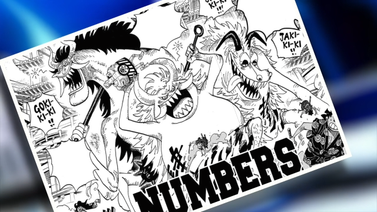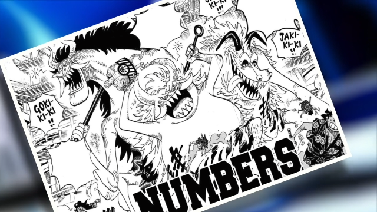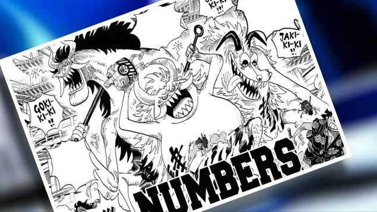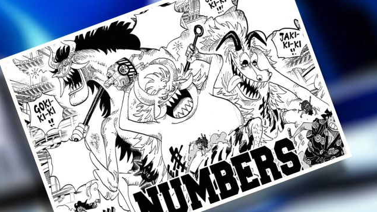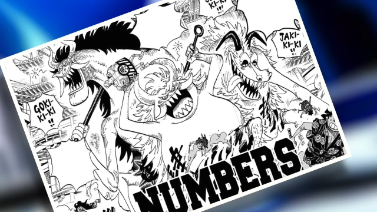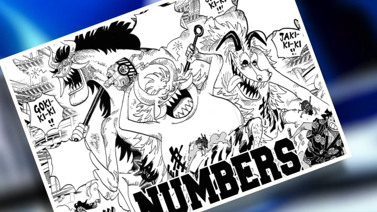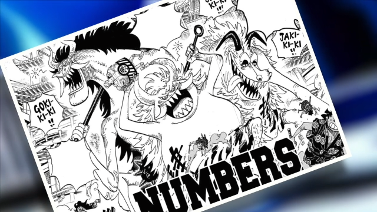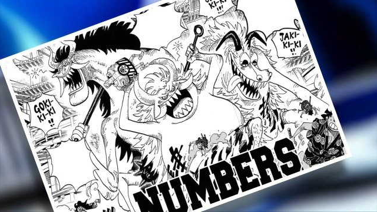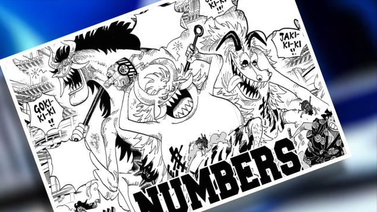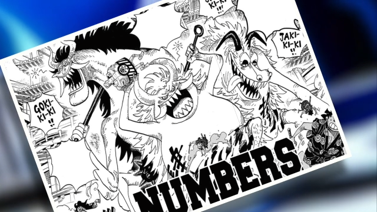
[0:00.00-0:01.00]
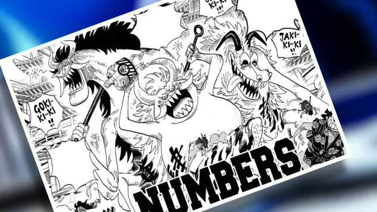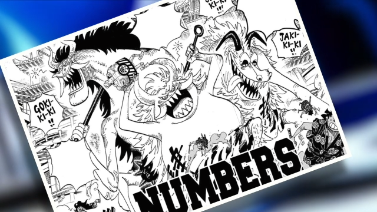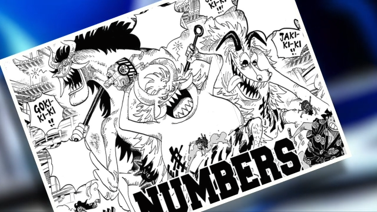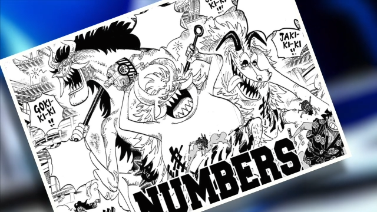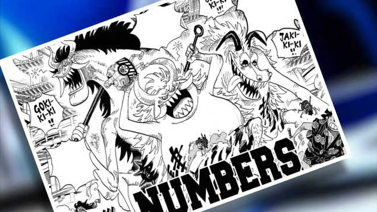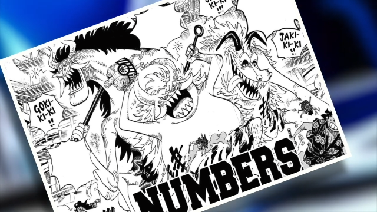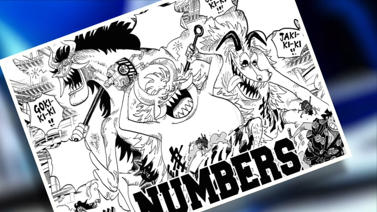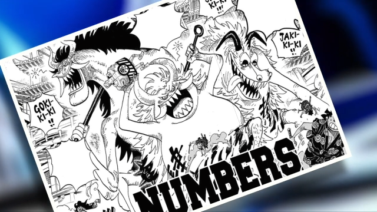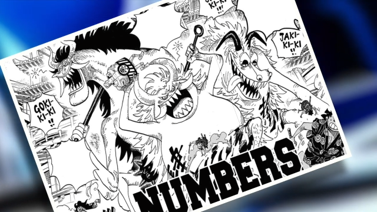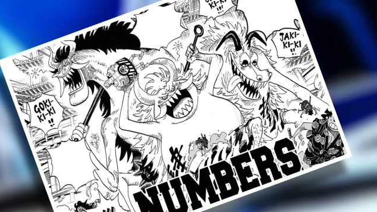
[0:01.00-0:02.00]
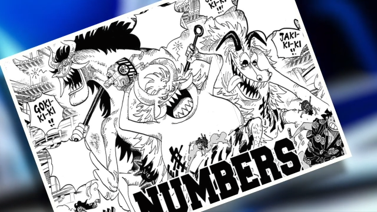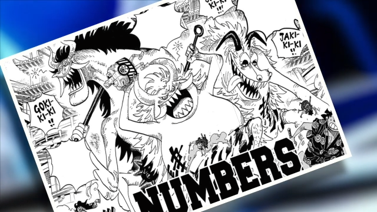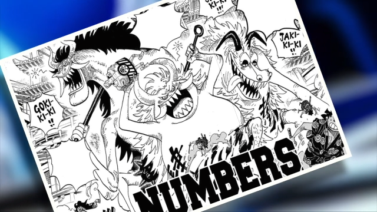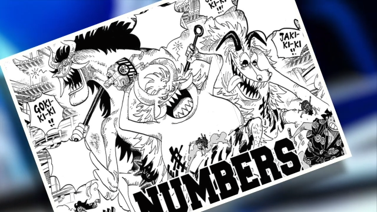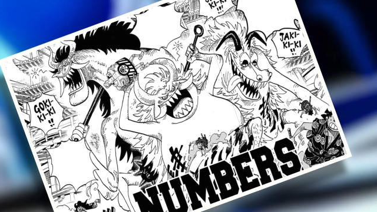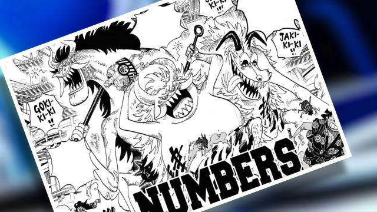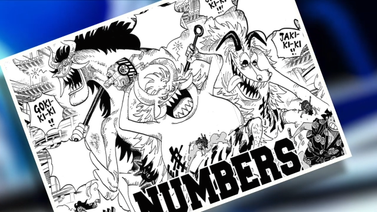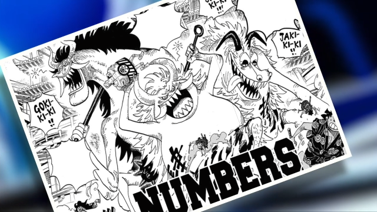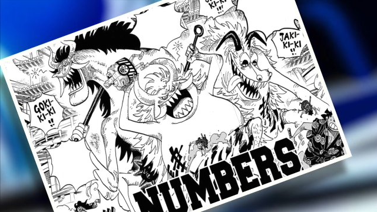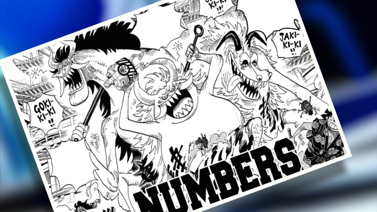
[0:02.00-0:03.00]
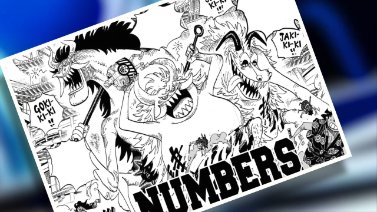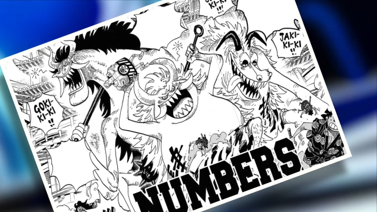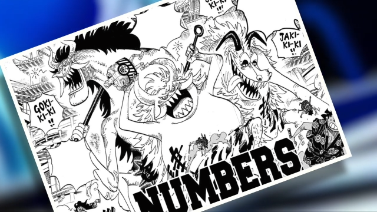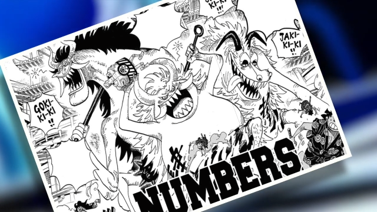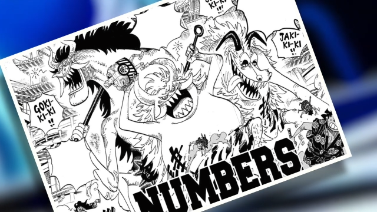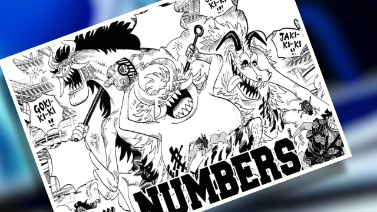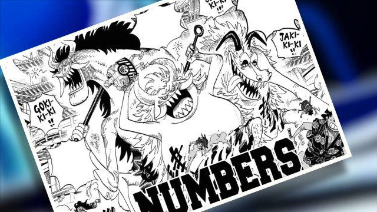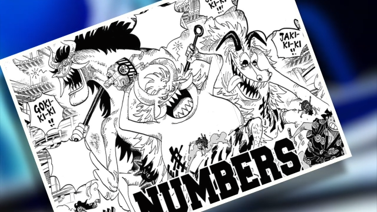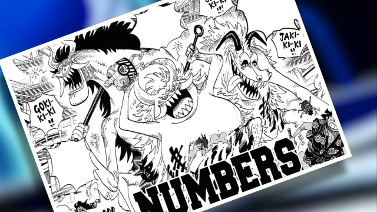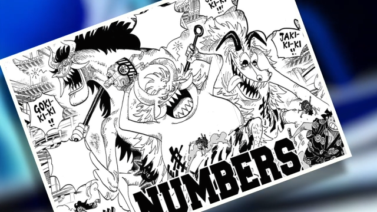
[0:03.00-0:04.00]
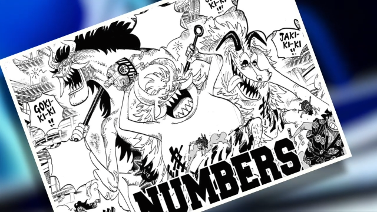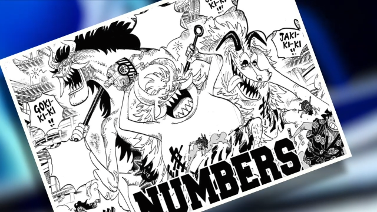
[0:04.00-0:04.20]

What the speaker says: (no speaker visible)